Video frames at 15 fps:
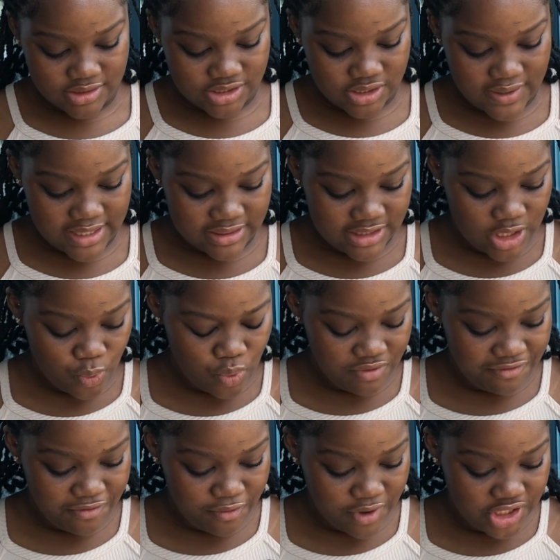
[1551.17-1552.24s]
So I think
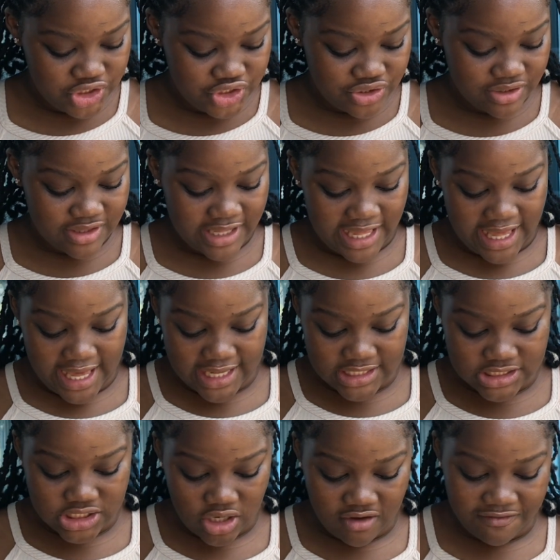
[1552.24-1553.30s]
we've reached the
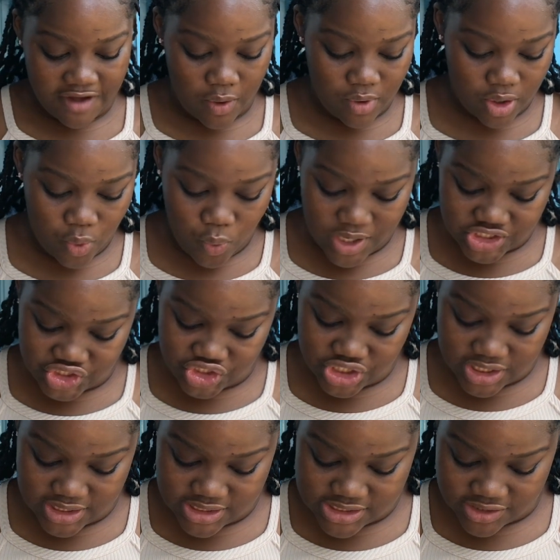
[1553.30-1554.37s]
end of our
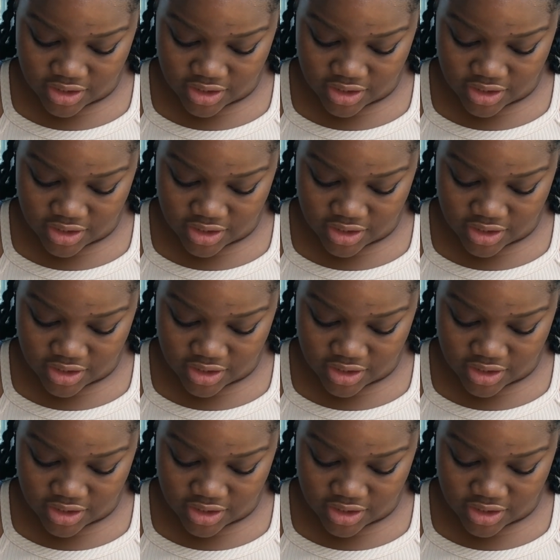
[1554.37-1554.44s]
questions.